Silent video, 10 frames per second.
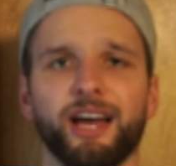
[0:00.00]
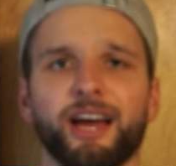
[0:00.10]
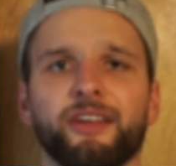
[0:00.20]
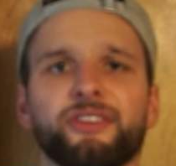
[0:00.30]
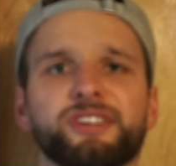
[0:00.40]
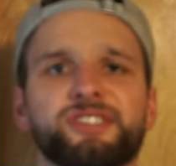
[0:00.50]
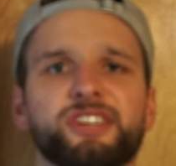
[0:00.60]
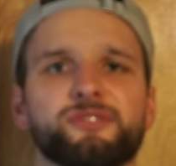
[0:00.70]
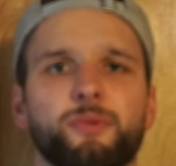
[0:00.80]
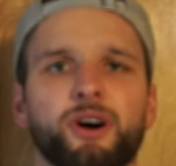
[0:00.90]
And this
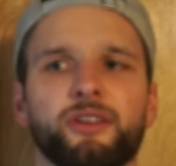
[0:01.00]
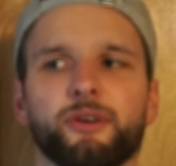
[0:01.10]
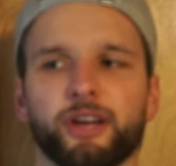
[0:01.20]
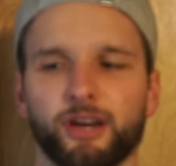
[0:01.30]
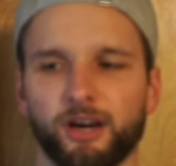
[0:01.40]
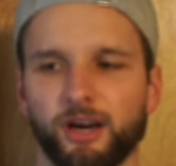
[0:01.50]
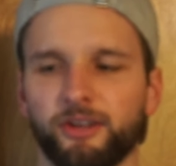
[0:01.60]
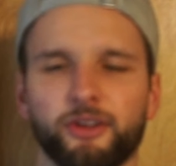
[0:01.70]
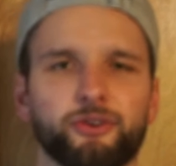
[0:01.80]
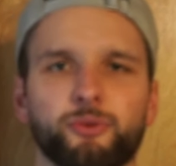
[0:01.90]
is one, like,
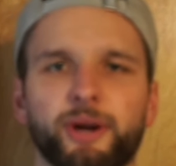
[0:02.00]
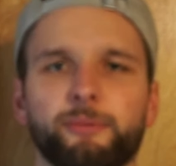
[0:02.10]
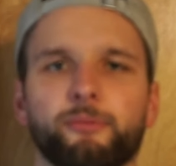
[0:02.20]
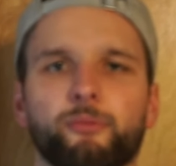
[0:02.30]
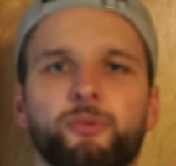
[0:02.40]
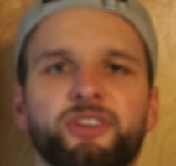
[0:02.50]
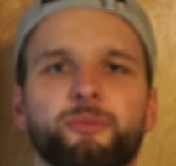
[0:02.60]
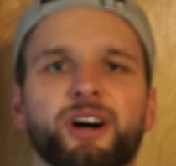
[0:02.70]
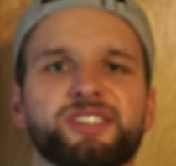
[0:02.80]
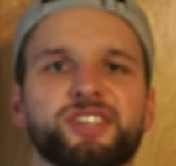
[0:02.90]
another great reason
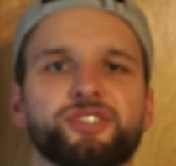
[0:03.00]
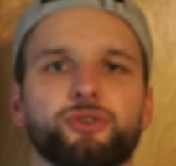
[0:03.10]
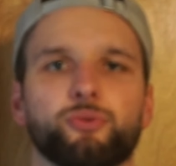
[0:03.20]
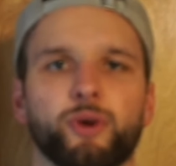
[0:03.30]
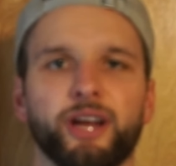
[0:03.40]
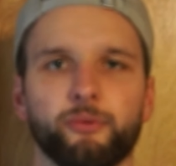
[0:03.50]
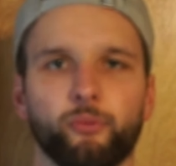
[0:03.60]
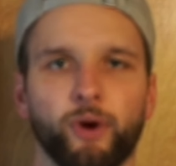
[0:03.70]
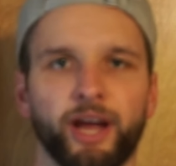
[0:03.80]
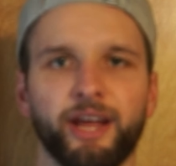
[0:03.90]
why it's such a great
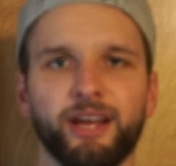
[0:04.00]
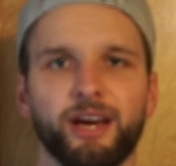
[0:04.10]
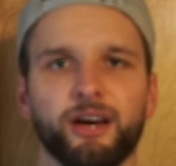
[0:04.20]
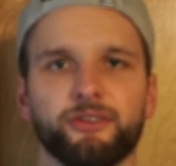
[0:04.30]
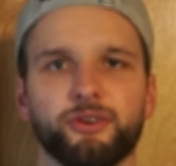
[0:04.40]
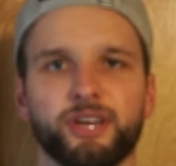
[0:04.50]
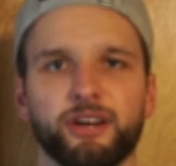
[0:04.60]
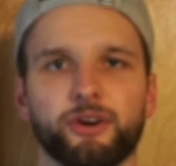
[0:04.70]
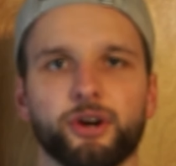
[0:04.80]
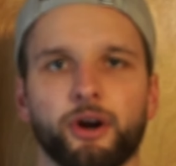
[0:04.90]
way to get
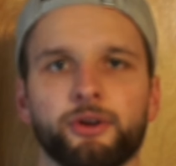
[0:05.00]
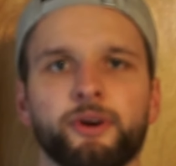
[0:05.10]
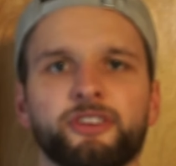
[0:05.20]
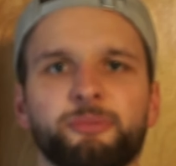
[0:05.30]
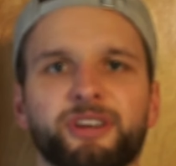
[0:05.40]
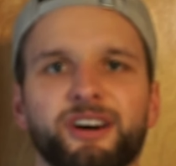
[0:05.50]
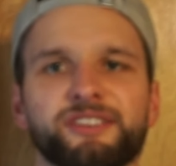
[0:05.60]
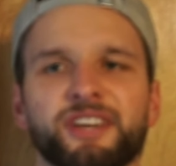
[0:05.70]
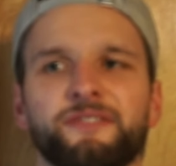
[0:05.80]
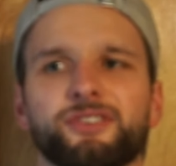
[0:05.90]
your cardio in is
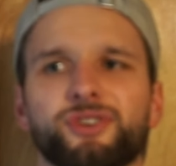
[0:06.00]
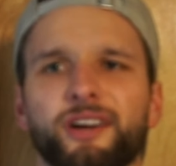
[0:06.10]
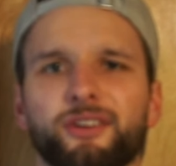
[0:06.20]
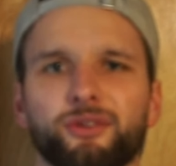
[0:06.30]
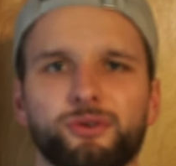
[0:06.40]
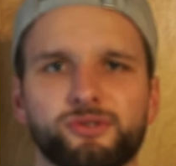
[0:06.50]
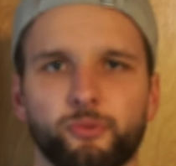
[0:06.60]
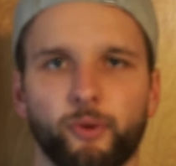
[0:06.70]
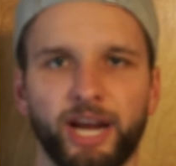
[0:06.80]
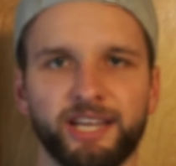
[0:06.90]
because if you're trying to lose
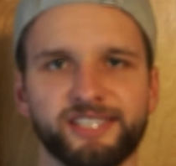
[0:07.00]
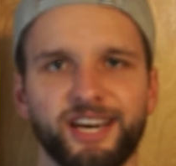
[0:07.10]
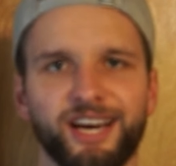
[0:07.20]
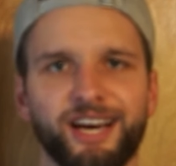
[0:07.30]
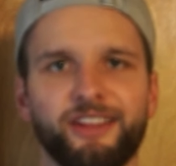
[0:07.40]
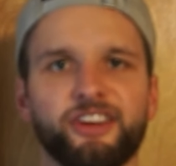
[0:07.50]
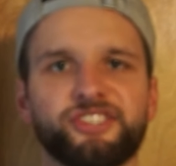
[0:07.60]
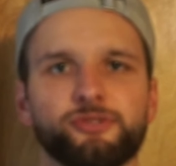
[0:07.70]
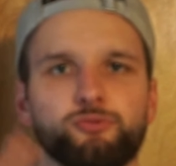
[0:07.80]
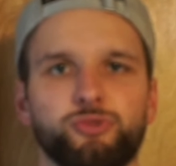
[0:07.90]
weight, this
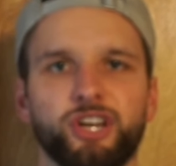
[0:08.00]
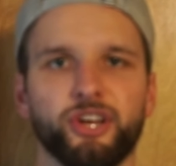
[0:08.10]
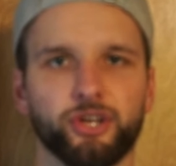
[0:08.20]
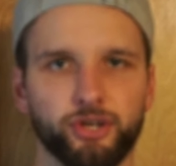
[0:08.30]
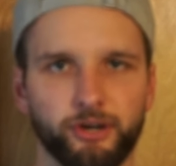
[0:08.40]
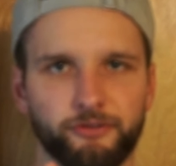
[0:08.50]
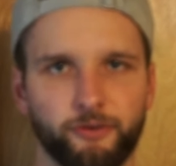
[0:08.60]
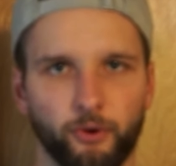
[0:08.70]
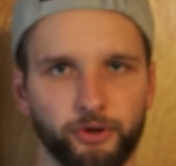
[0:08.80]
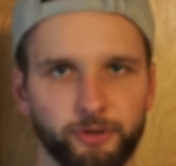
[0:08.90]
is really good
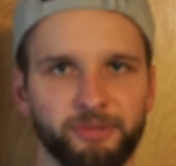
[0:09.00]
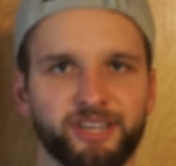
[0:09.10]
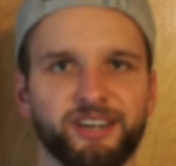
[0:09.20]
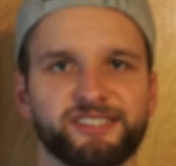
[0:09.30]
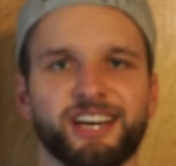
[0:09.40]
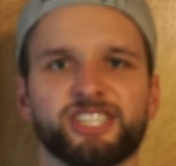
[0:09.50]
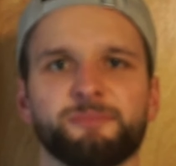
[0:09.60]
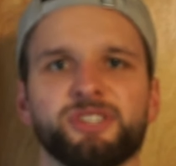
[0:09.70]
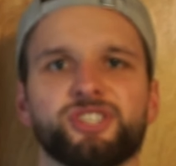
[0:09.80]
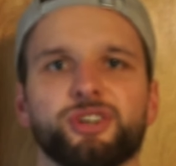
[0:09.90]
for you because it's actually
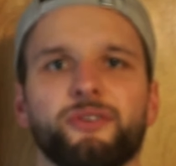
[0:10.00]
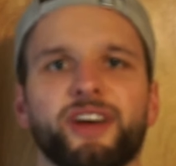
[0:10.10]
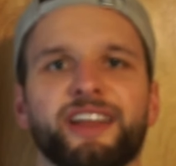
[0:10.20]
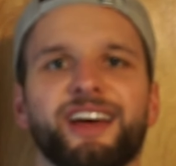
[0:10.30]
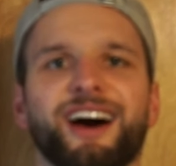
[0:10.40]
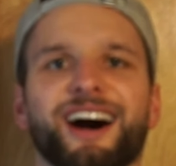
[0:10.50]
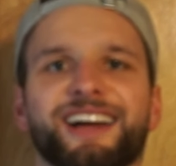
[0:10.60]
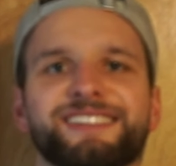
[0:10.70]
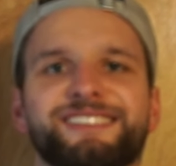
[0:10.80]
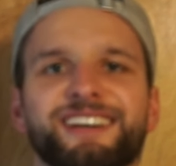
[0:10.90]
been shown that high
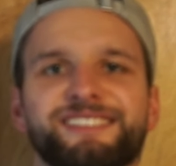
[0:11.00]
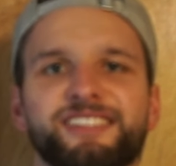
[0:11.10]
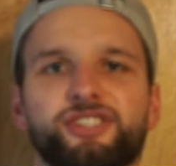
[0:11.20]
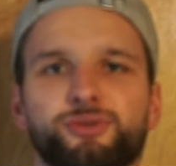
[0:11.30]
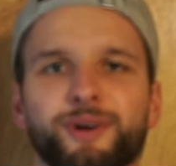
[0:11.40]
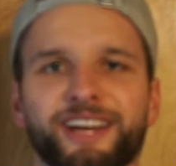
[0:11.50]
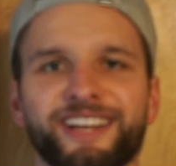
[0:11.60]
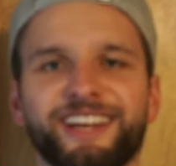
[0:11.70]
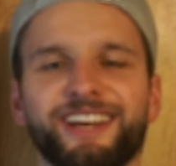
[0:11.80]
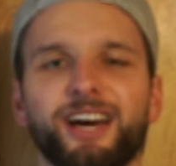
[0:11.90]
intensity
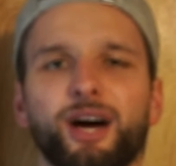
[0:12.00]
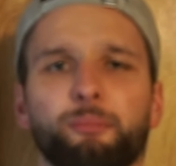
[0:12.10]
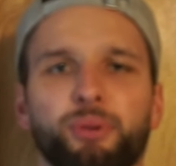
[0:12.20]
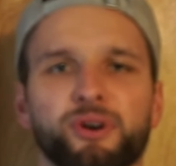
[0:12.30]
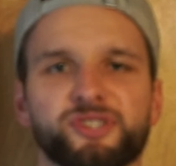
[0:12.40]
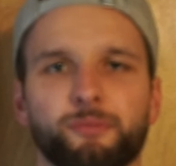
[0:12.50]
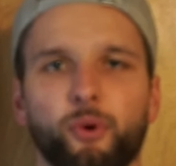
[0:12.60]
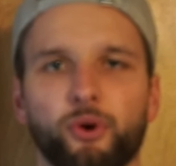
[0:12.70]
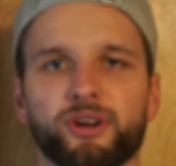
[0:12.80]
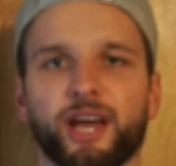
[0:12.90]
training burns
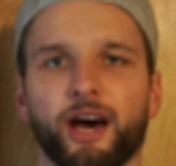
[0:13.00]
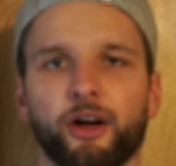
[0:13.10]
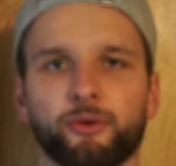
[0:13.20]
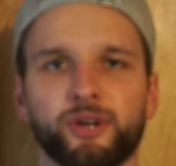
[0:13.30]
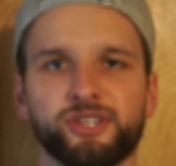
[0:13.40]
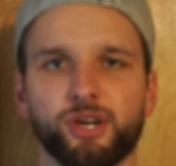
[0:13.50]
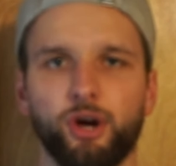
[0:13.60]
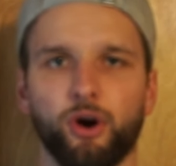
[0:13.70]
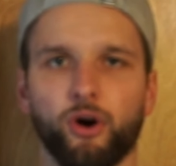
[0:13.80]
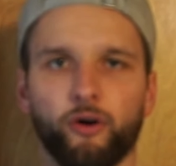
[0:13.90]
more calories
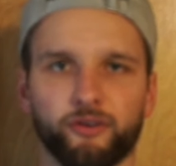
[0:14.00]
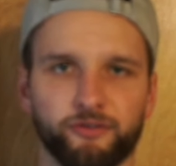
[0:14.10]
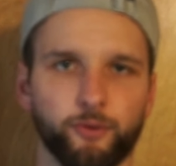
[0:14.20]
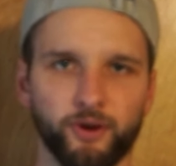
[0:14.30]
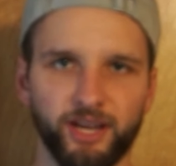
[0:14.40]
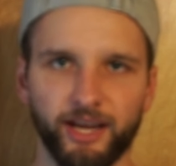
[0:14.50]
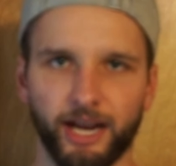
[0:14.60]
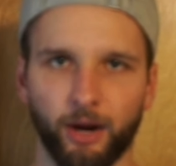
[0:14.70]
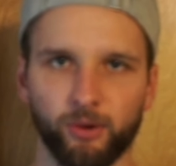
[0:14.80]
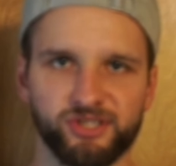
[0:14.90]
over 48
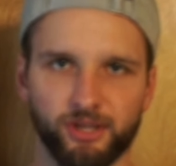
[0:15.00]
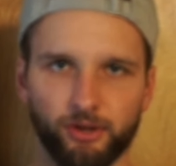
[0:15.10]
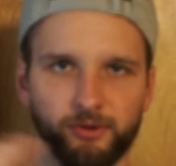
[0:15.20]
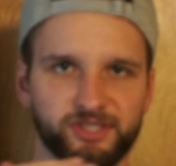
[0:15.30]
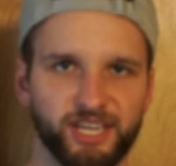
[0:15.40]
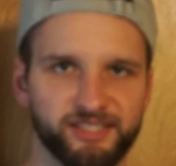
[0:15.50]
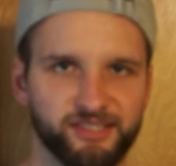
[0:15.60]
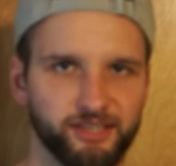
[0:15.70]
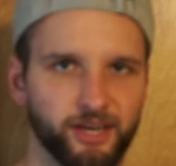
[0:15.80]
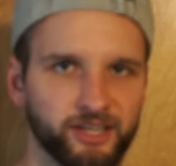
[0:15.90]
hours than low
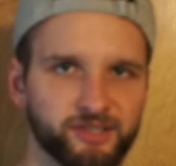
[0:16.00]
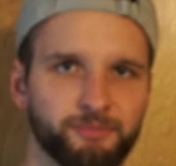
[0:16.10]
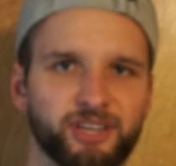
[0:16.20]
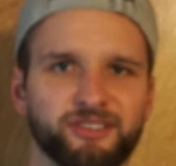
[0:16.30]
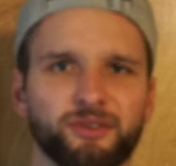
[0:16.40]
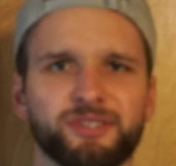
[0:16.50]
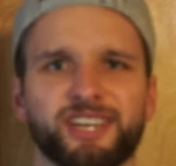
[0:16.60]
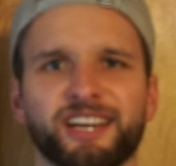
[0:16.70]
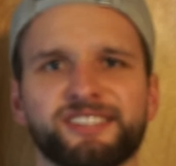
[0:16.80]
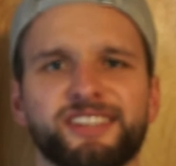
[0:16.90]
intensity does. Because low
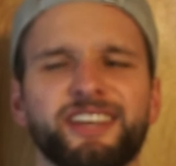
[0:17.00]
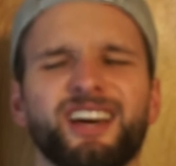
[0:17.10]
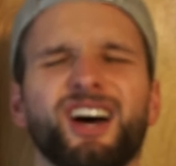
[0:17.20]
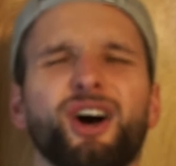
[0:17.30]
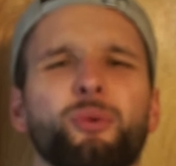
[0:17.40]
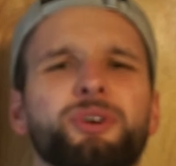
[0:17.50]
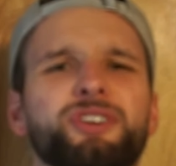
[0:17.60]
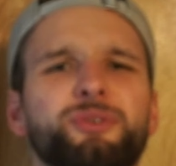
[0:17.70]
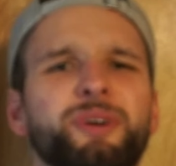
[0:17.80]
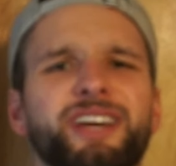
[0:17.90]
intensity, when you're
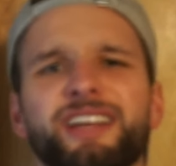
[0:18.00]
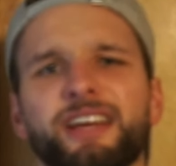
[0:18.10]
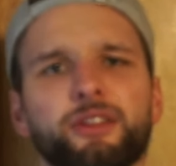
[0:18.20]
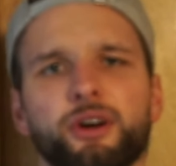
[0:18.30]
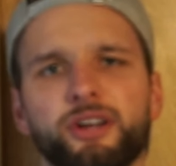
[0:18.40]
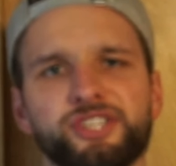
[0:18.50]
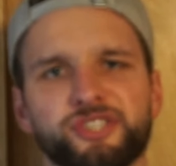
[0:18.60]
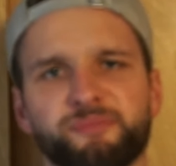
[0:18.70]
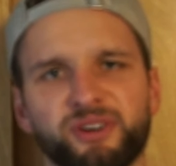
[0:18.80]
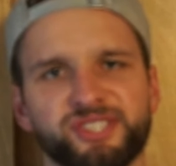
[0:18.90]
doing it, it literally
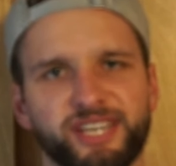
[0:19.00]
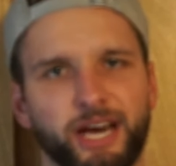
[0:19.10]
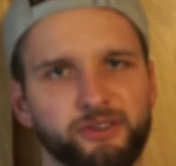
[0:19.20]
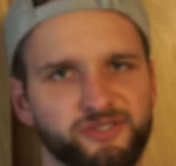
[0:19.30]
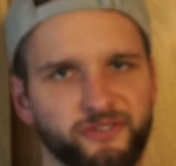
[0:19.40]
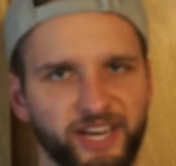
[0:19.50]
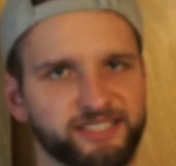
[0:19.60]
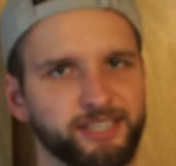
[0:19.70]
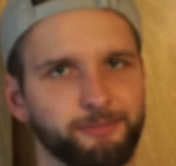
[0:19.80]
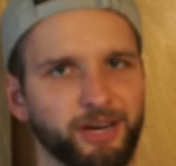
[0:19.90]
just burns the calories for that
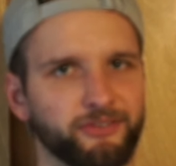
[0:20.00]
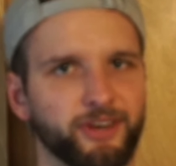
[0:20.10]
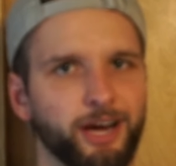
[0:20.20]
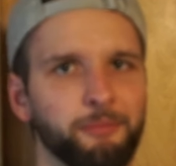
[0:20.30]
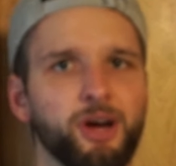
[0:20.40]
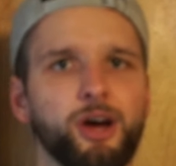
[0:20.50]
set amount of time.